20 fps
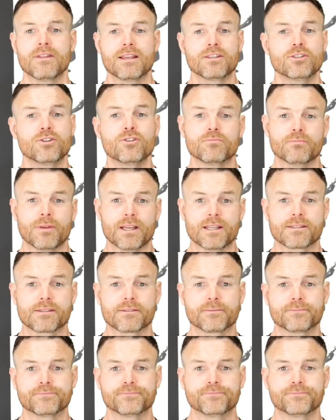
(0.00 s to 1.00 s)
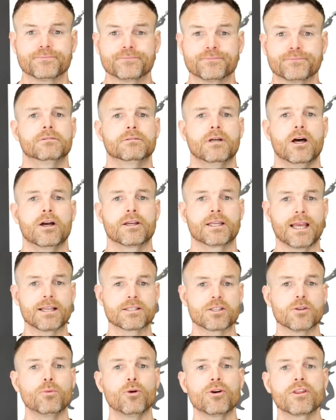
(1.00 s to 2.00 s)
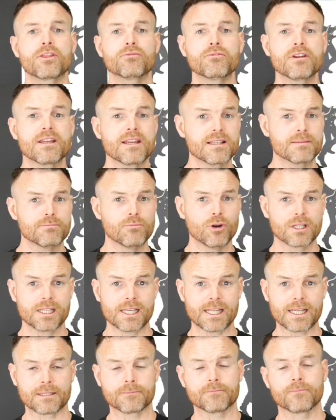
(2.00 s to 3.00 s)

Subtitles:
student base. Okay, so point 3 is modelling.